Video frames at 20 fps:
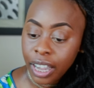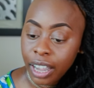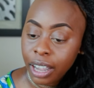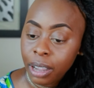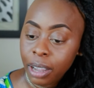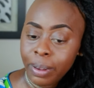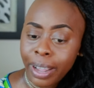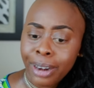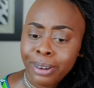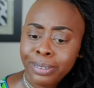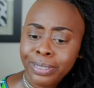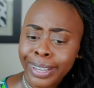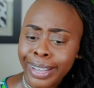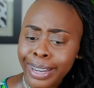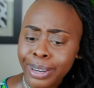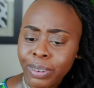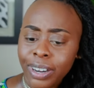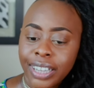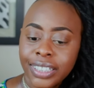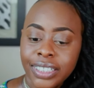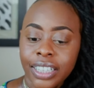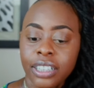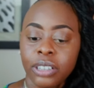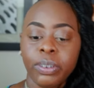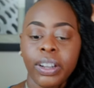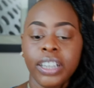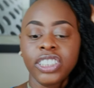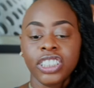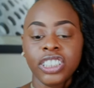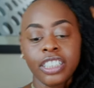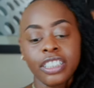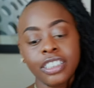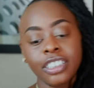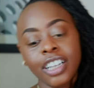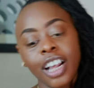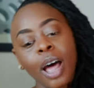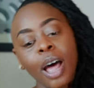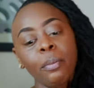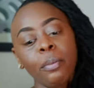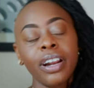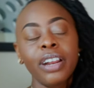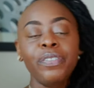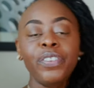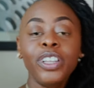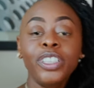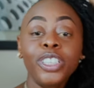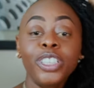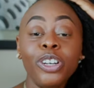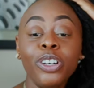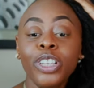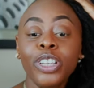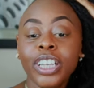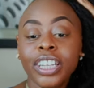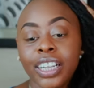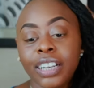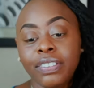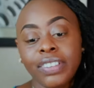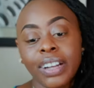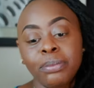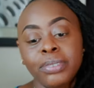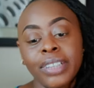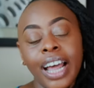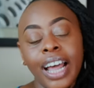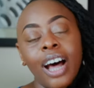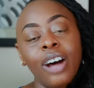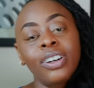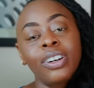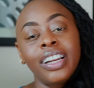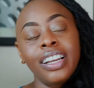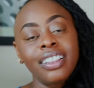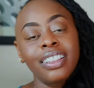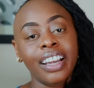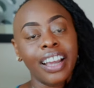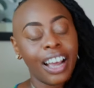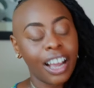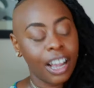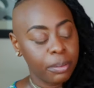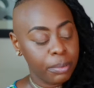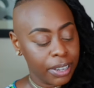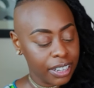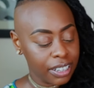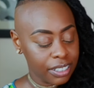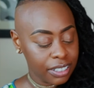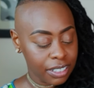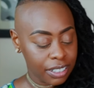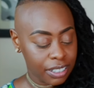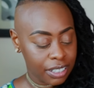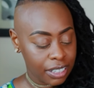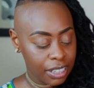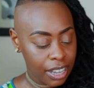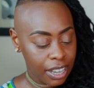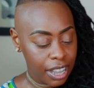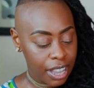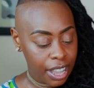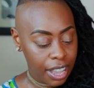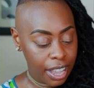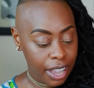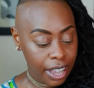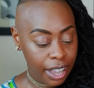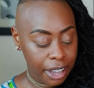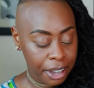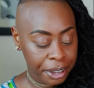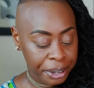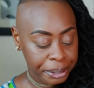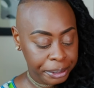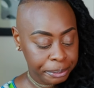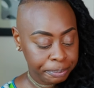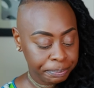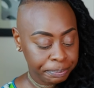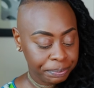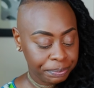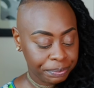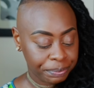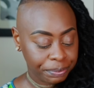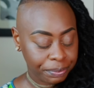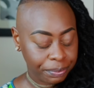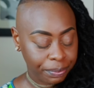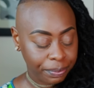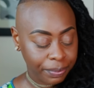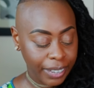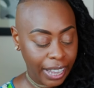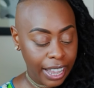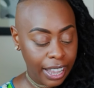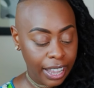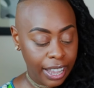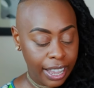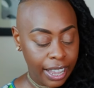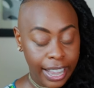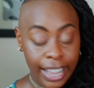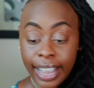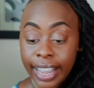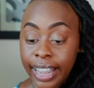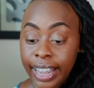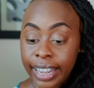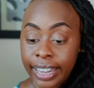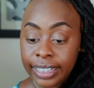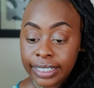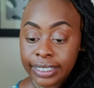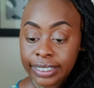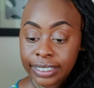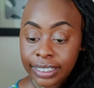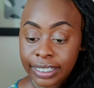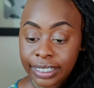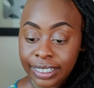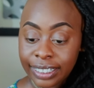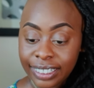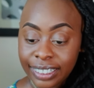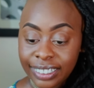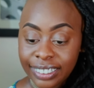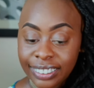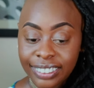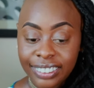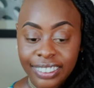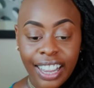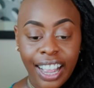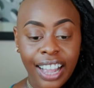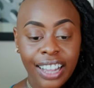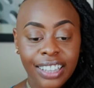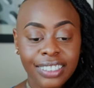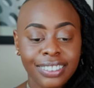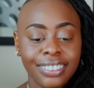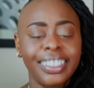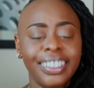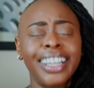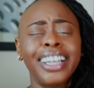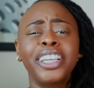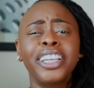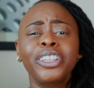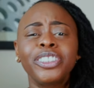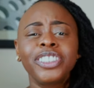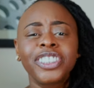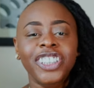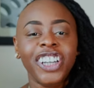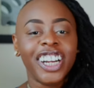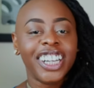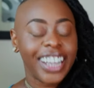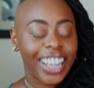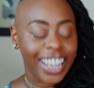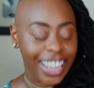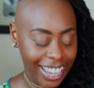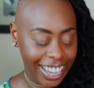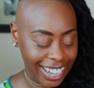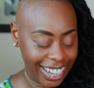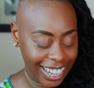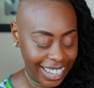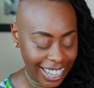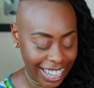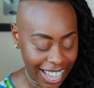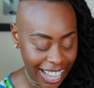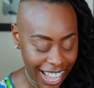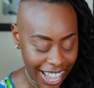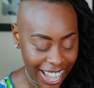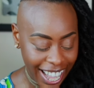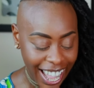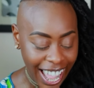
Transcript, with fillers: Um, I don't think anyone has any questions, but if you do, you can leave them down in the comments. Um, and yes, thank you, Starlet.